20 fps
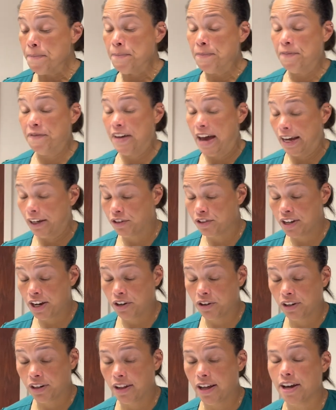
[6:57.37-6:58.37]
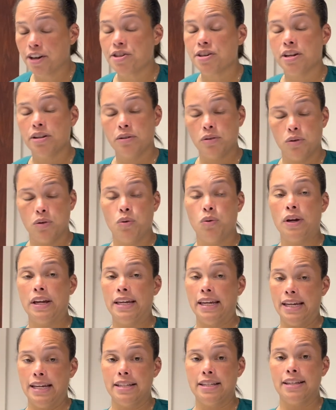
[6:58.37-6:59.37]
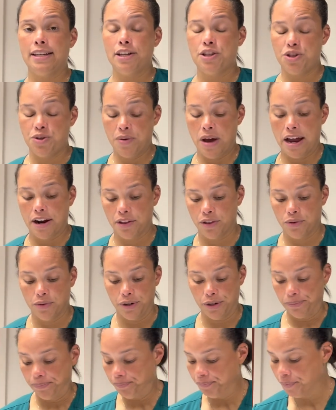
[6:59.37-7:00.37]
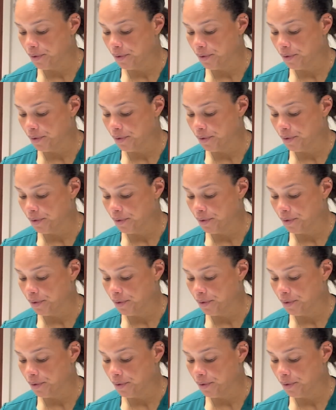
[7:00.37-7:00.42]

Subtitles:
Vacutainer collection, quick, easy, gets you out of the room.